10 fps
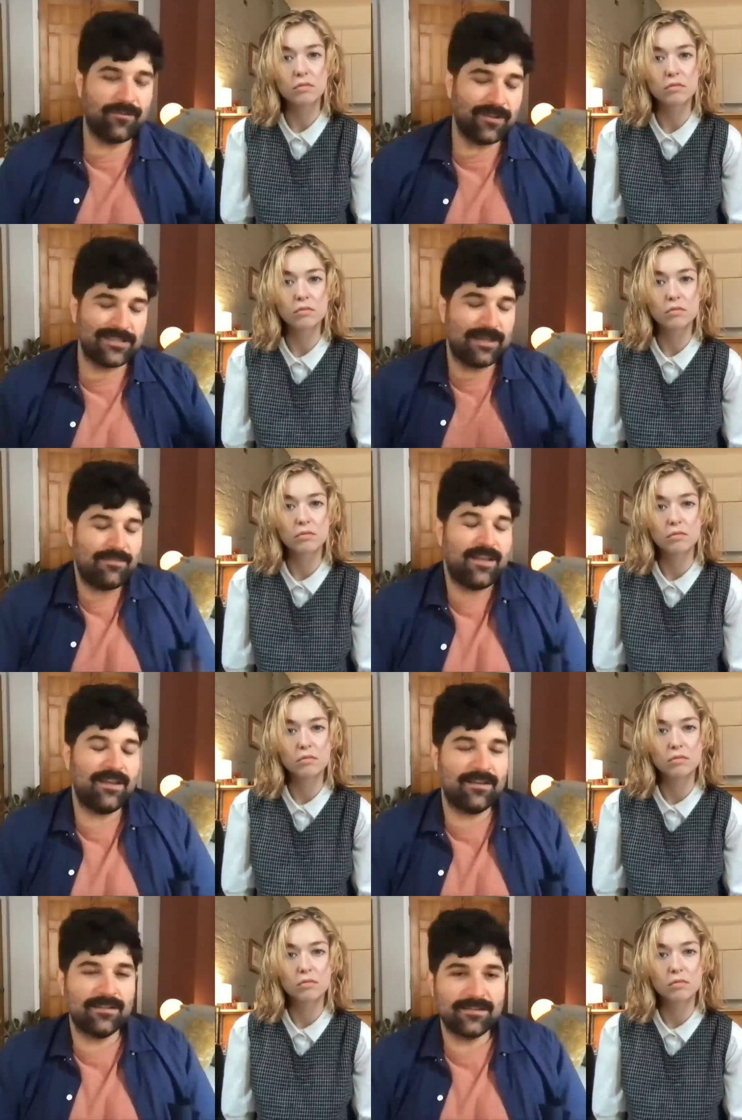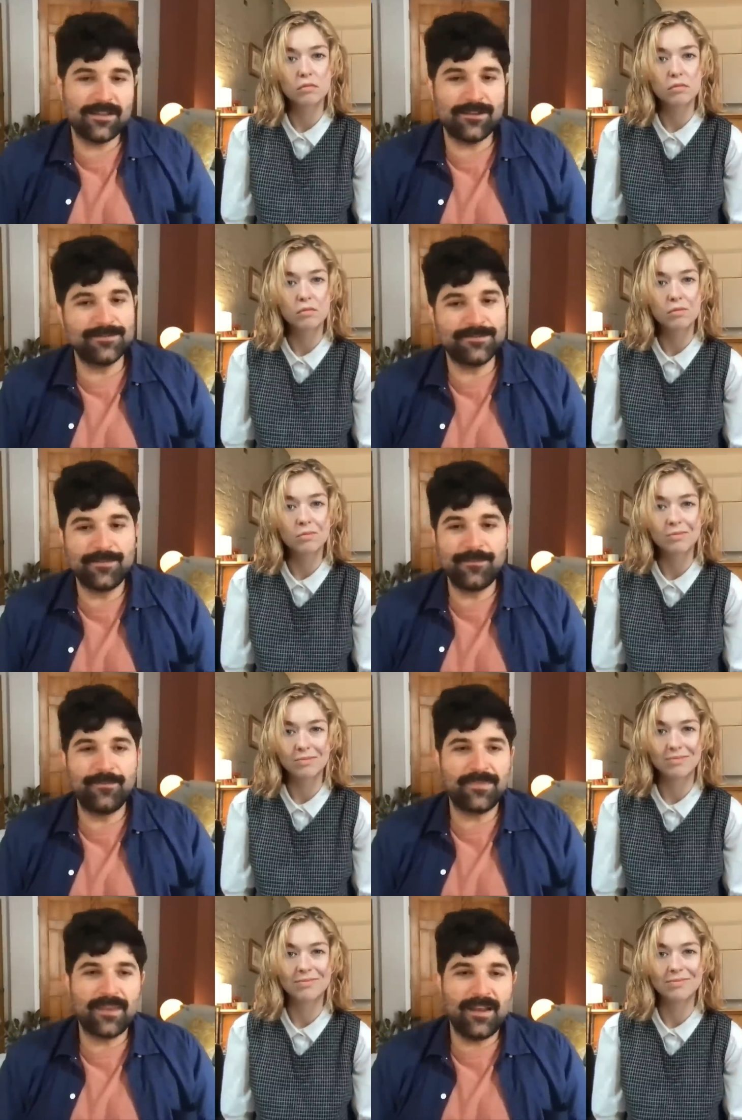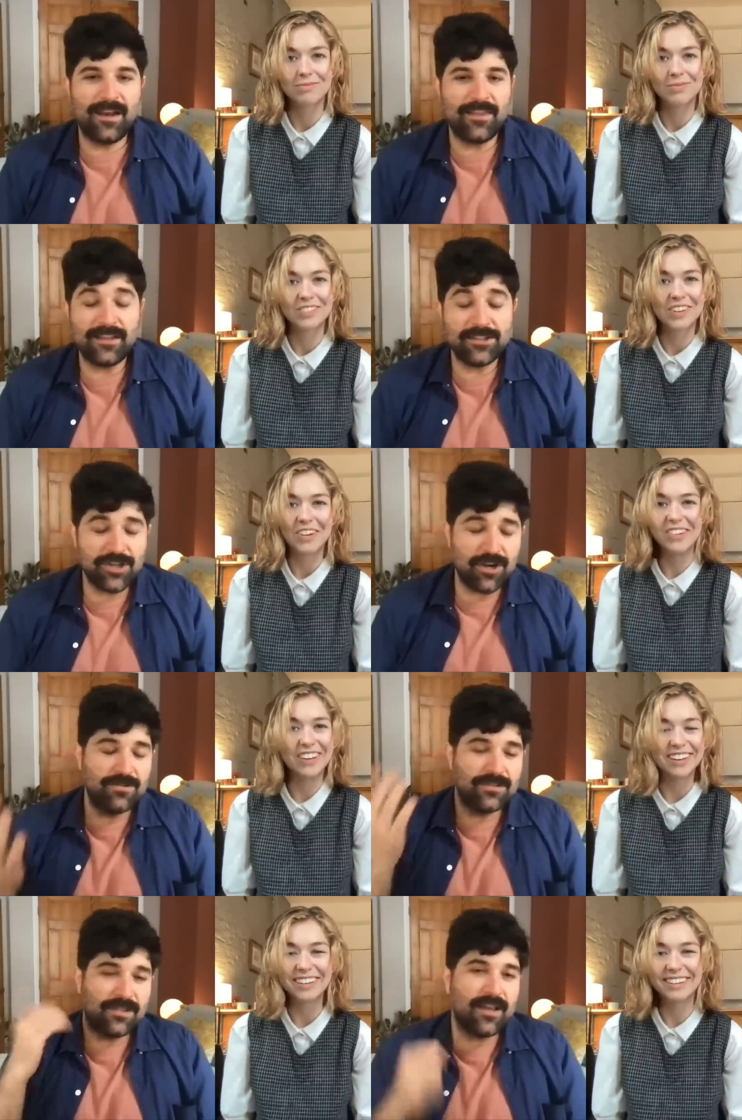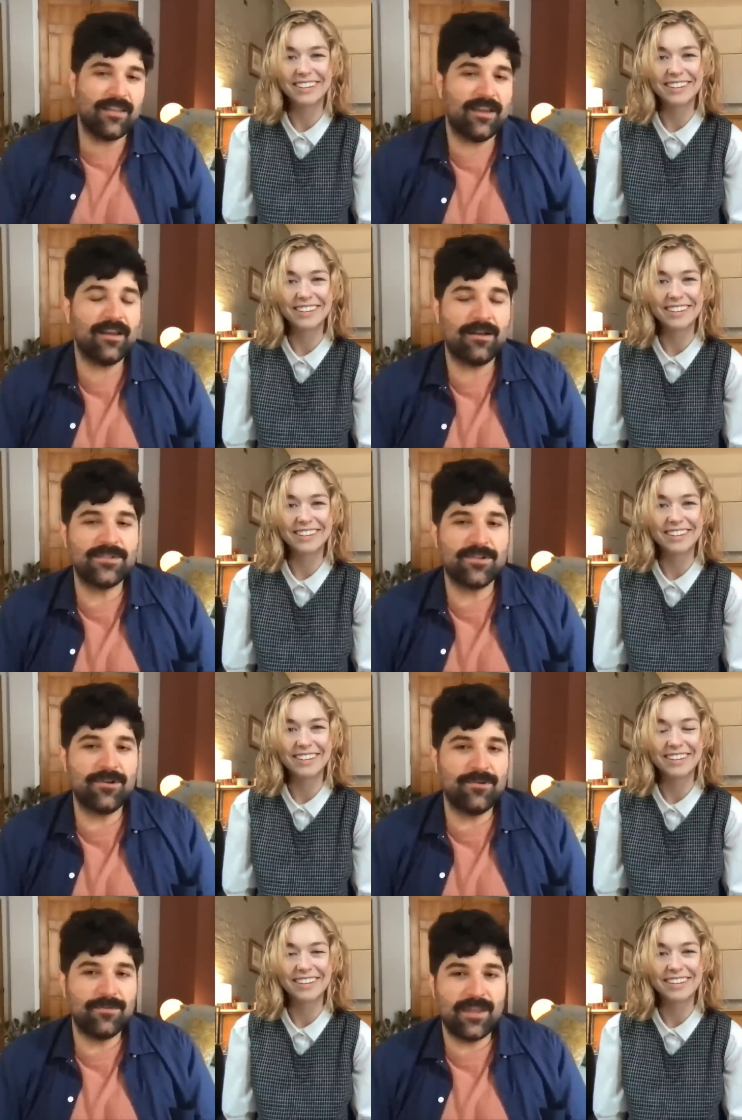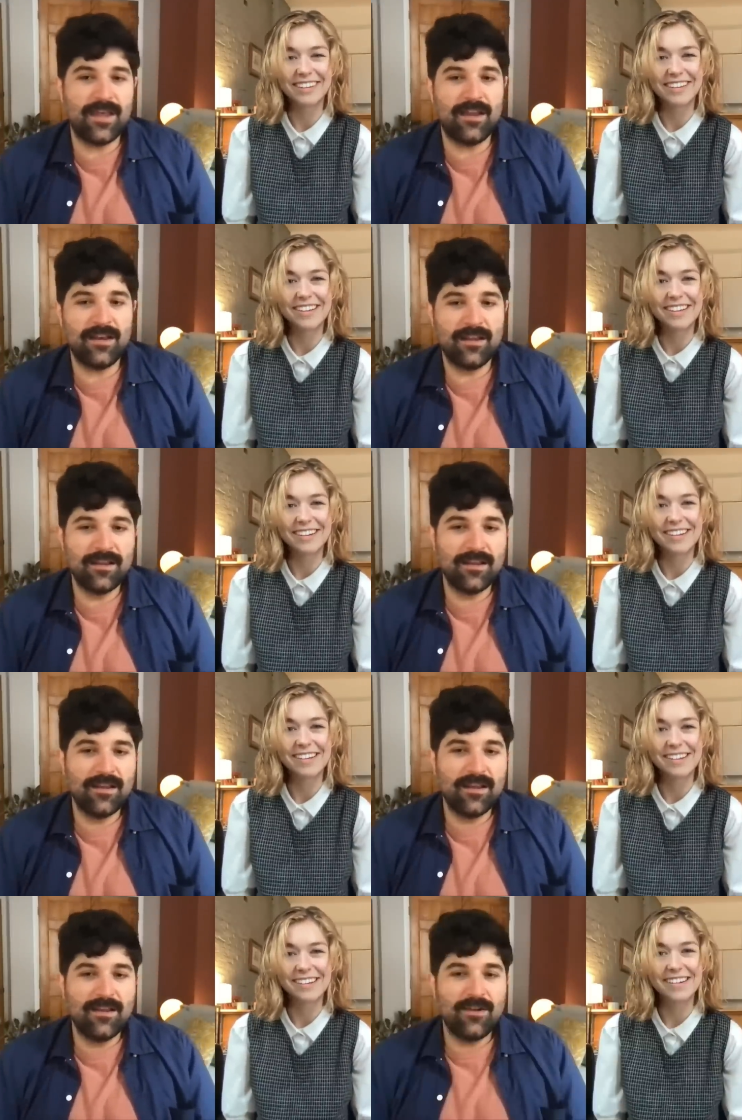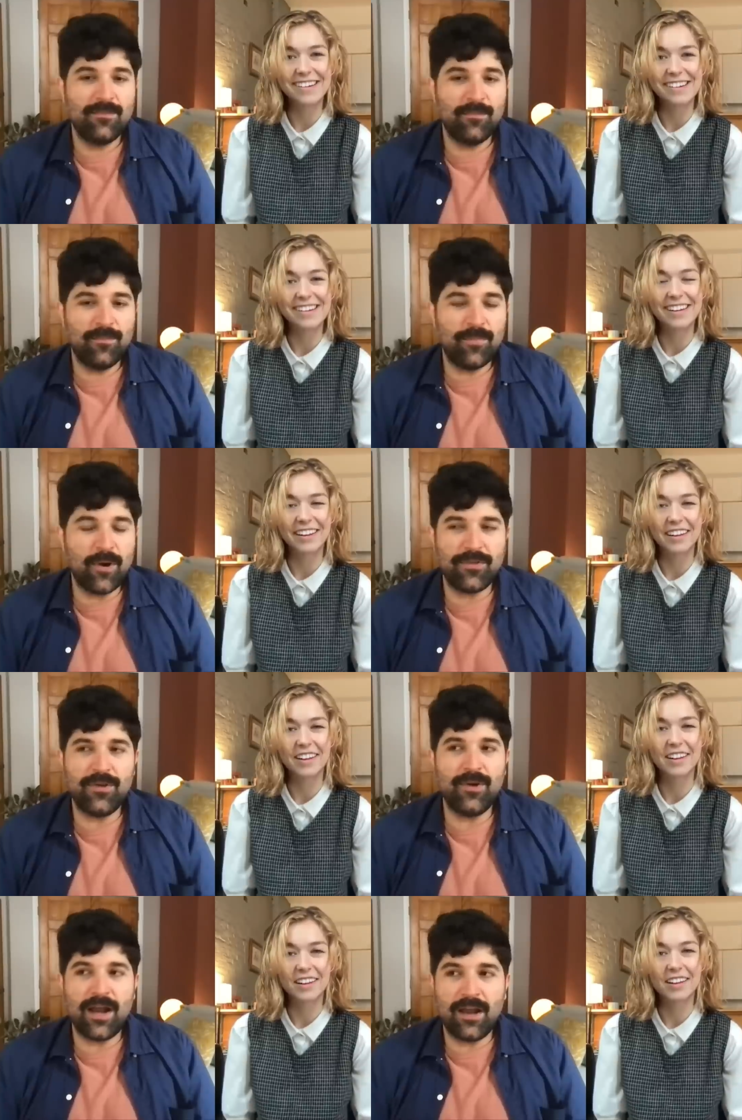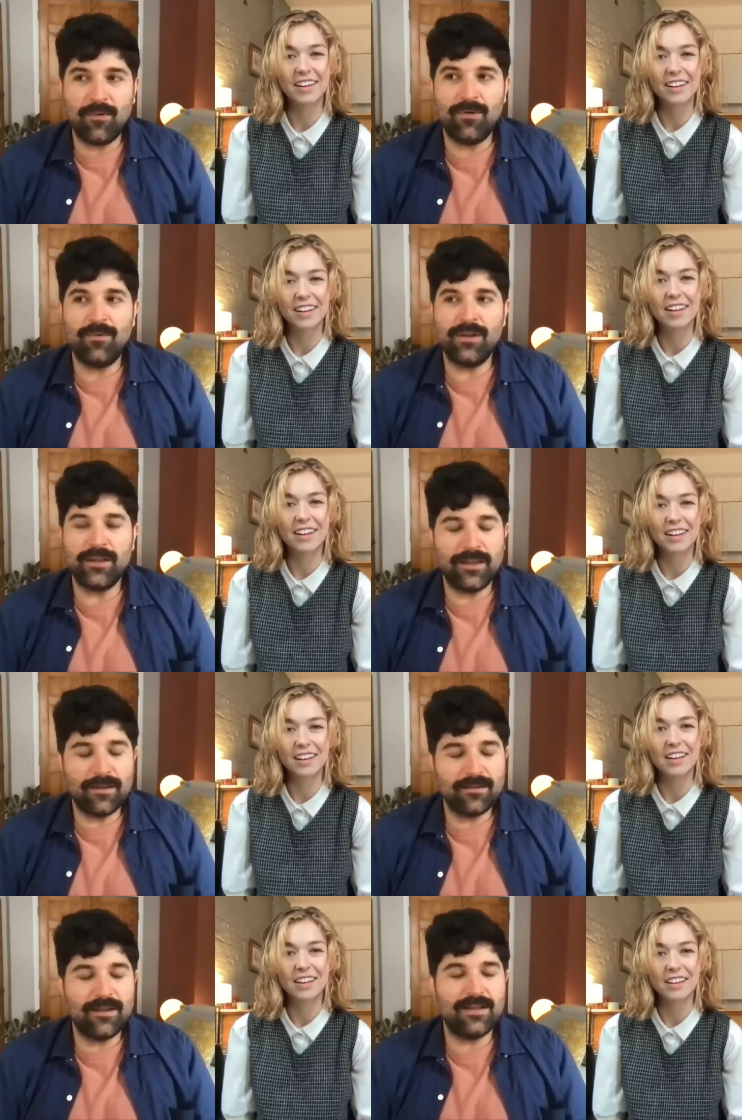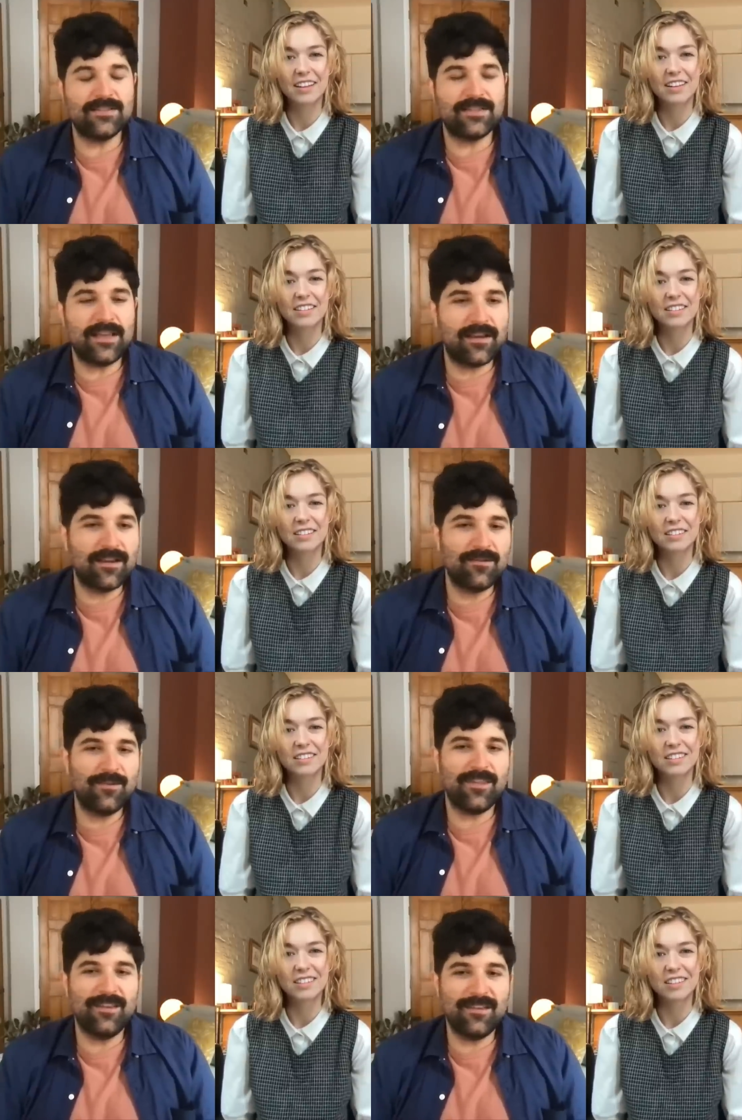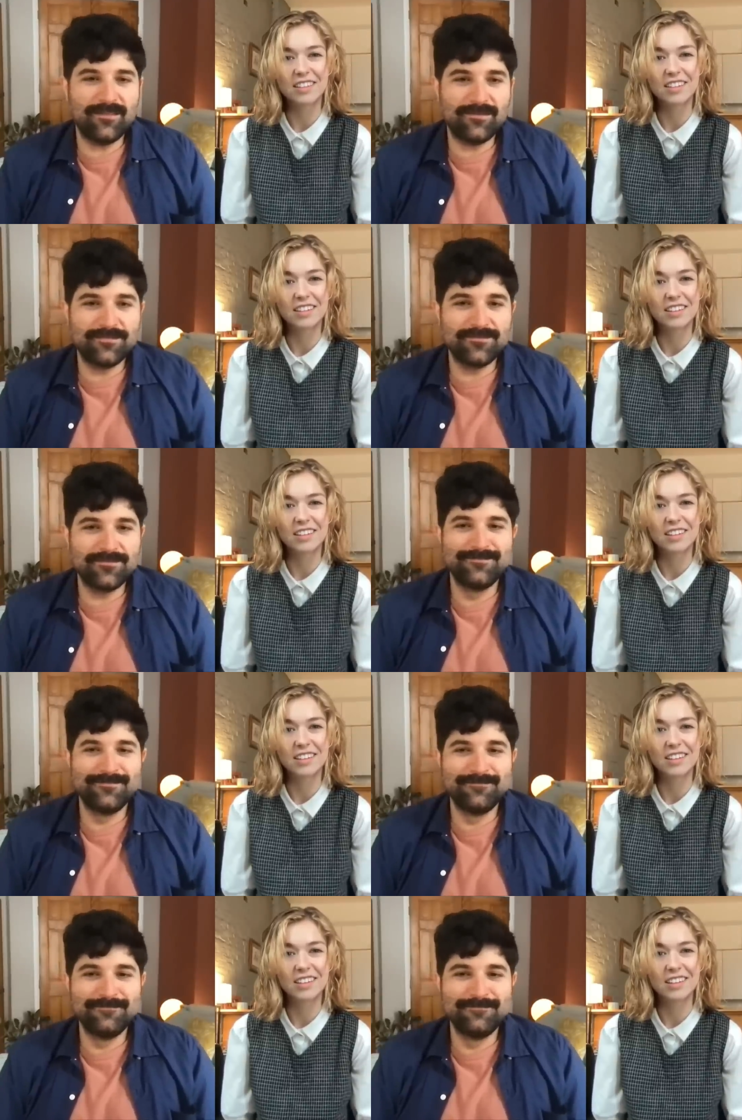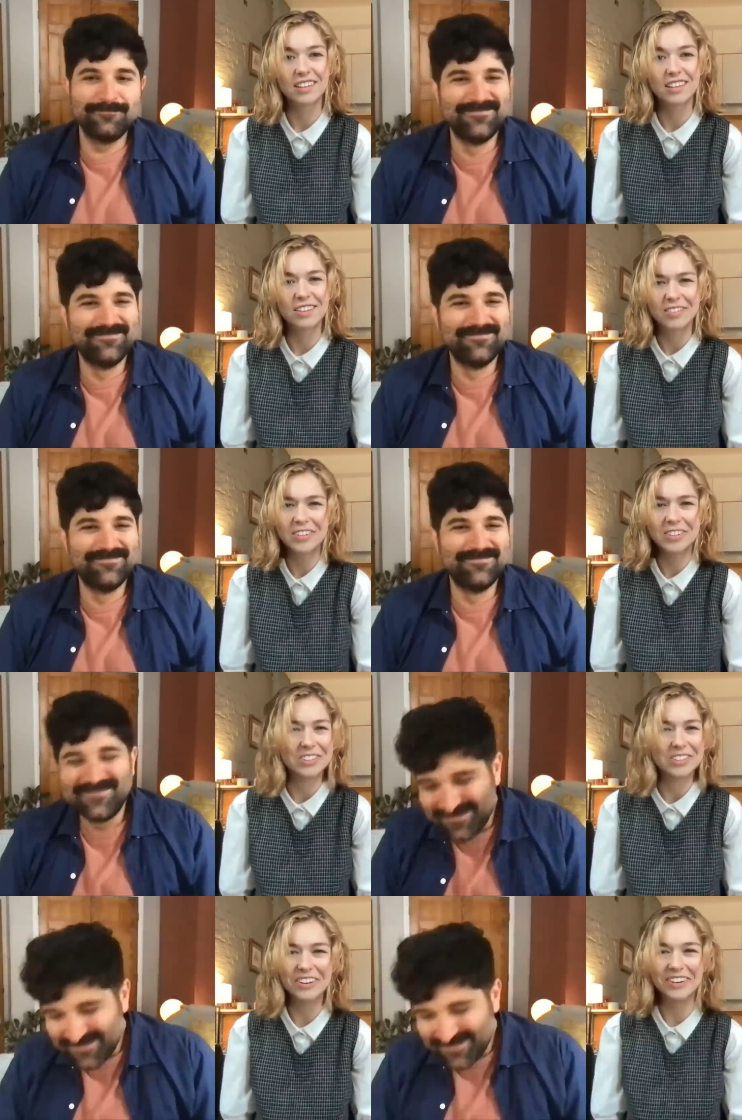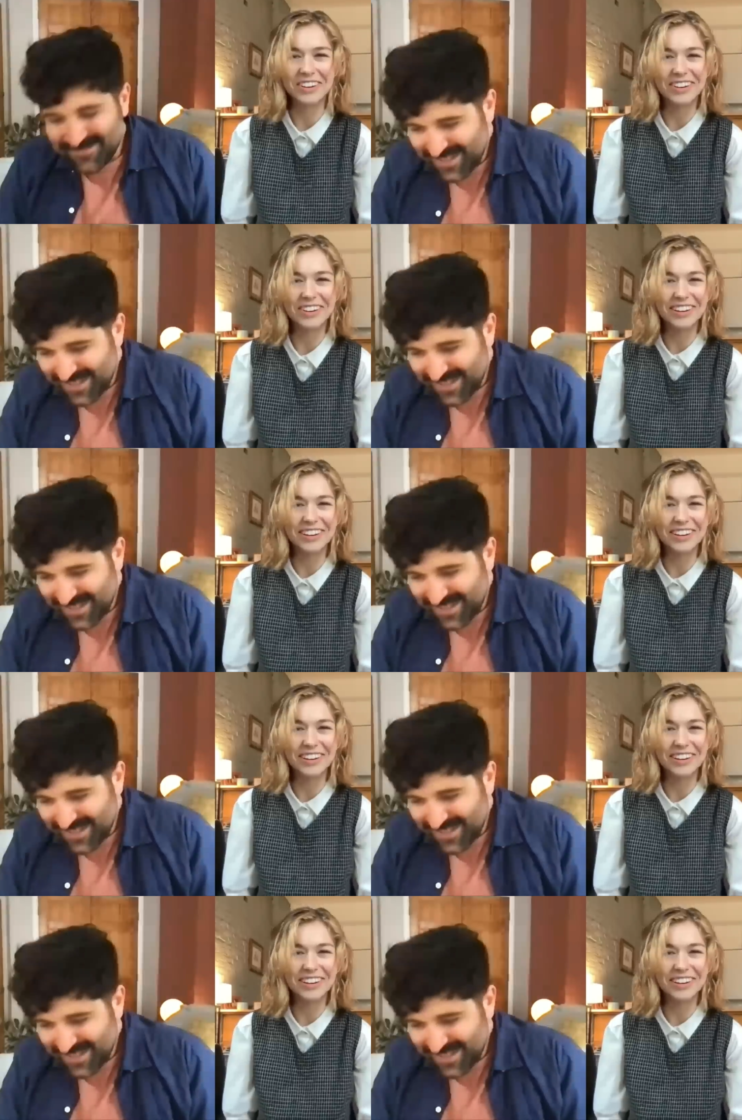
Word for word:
Speaker 1: looking for the same thing so and I think it shows, oh. like I think it comes through that both you and I were really in sync with it.
Speaker 2: For sure.